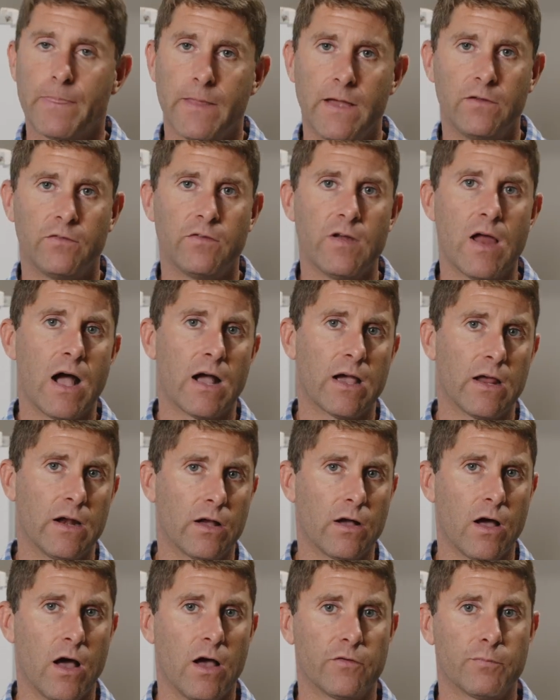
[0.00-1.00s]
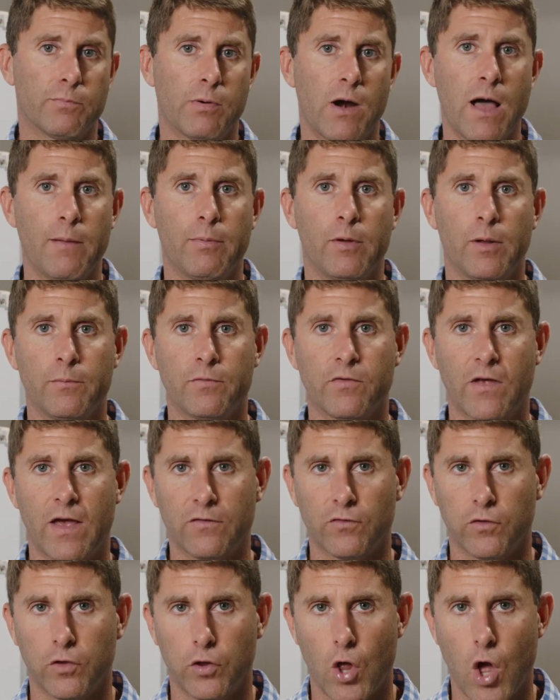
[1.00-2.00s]
is not gonna cause problems
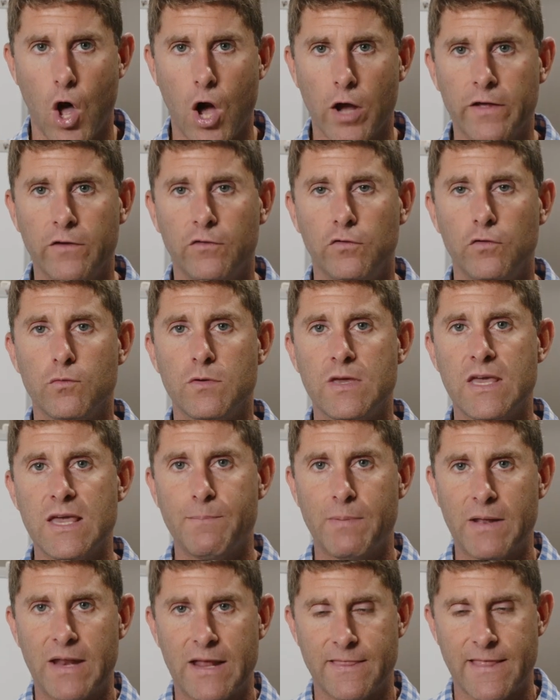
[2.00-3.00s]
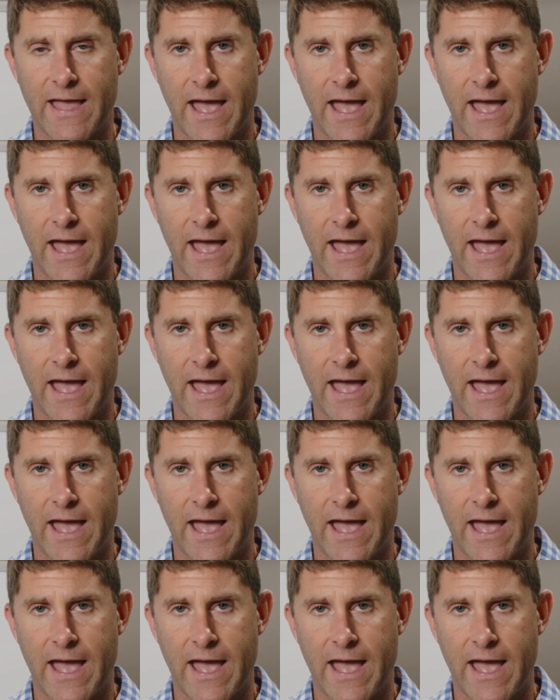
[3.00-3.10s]
as long as you keep it in